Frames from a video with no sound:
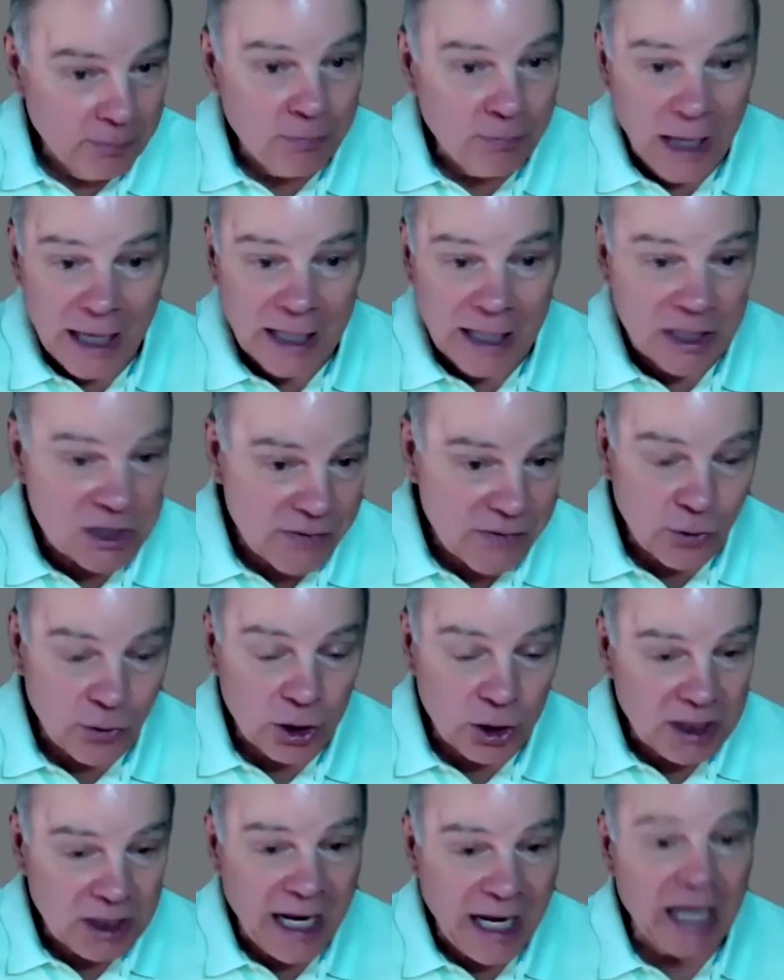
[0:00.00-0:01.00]
Pay is a
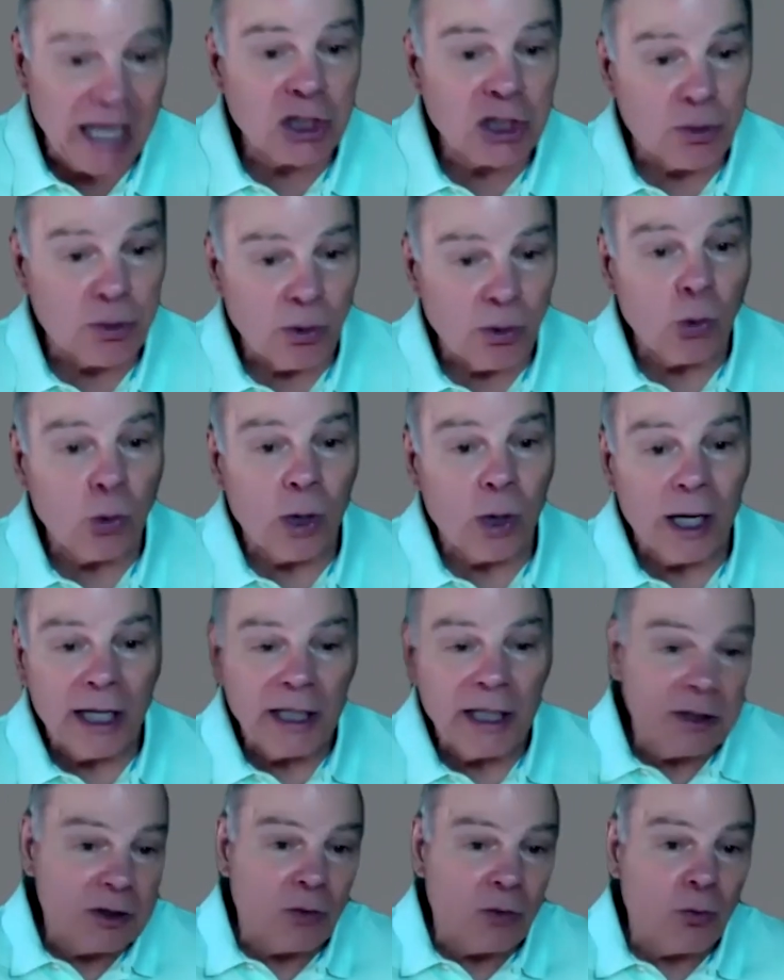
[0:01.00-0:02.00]
very tangible
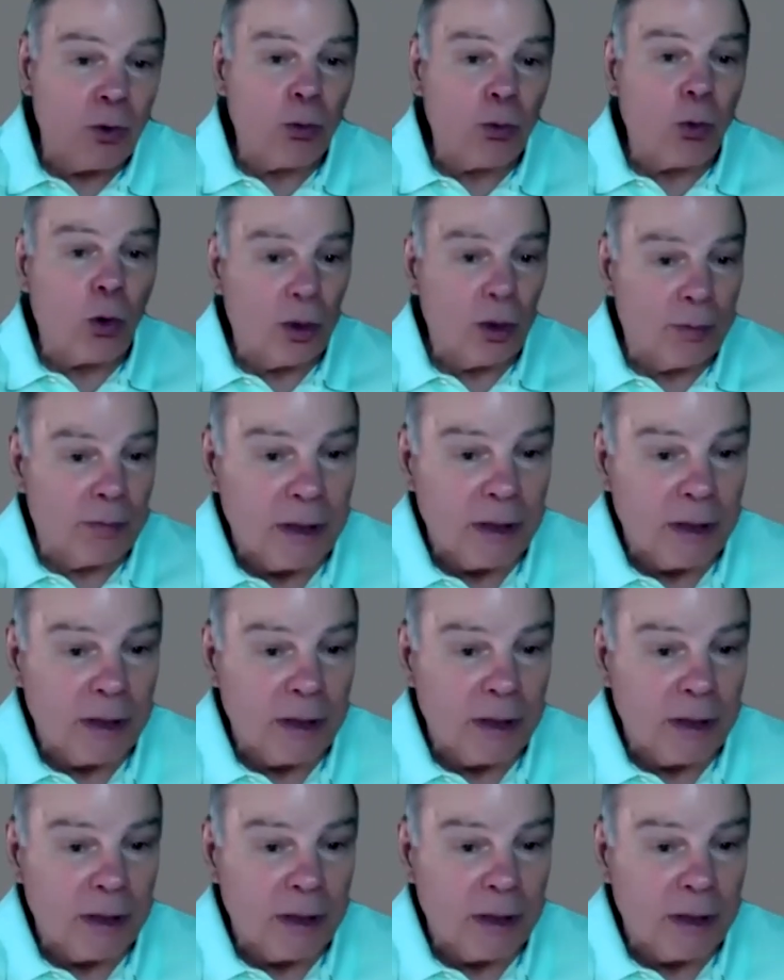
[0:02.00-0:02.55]
way to reward